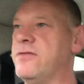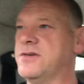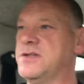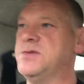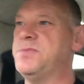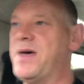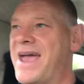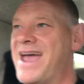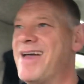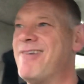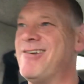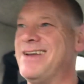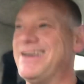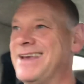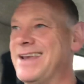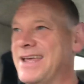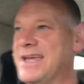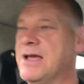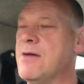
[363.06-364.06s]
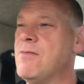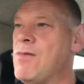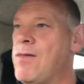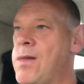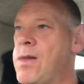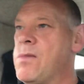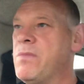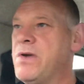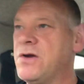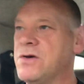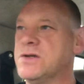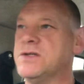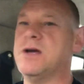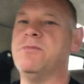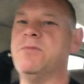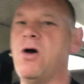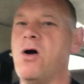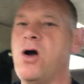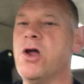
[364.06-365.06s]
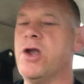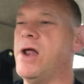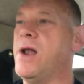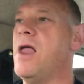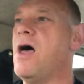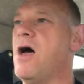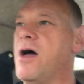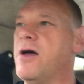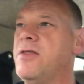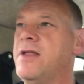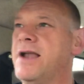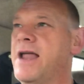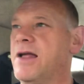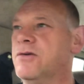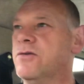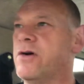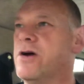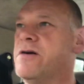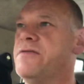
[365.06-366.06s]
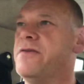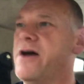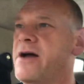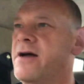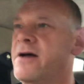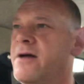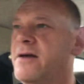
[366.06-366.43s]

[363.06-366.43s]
sparingly, because I'm not going to lie, the Land Rover